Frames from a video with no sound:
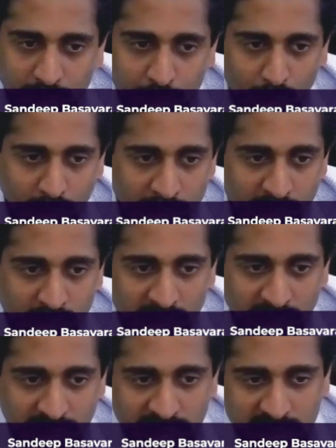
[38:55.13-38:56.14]
The problem in
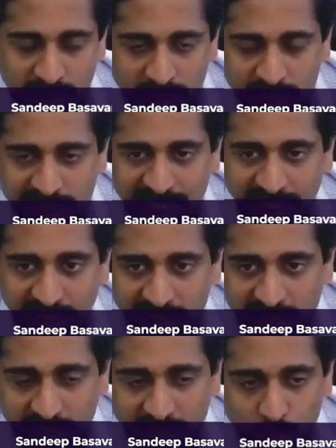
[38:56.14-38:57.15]
treating this with the
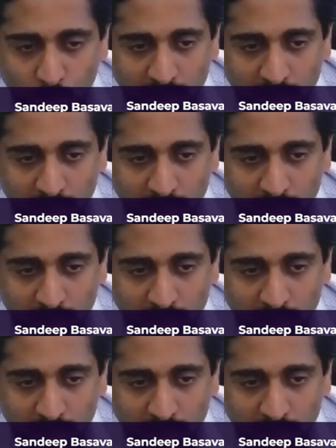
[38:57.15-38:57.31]
stent is that,